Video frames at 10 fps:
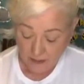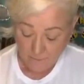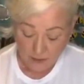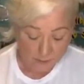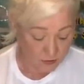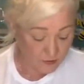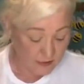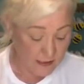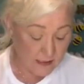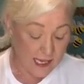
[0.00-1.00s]
big
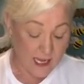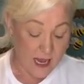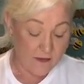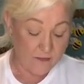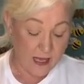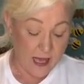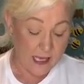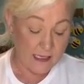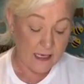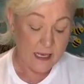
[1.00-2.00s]
bubbles, and I've
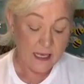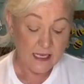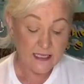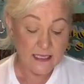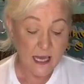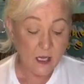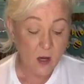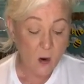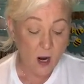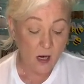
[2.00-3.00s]
got
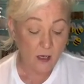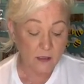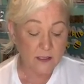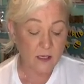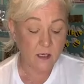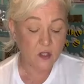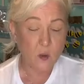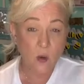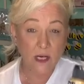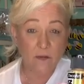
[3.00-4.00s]
Deco Art
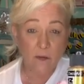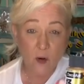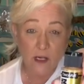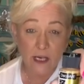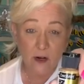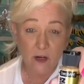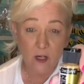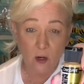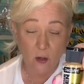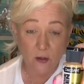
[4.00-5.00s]
24
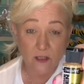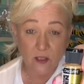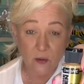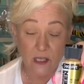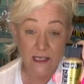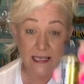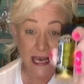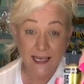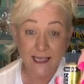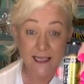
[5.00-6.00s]
karat gold. You can
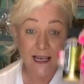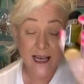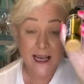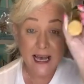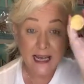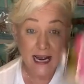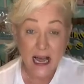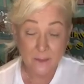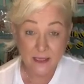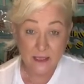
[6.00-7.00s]
get it at
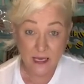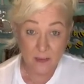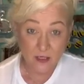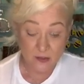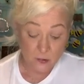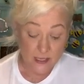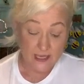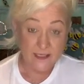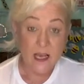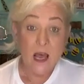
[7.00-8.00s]
Hobby Lobby or
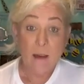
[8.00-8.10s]
Joann's.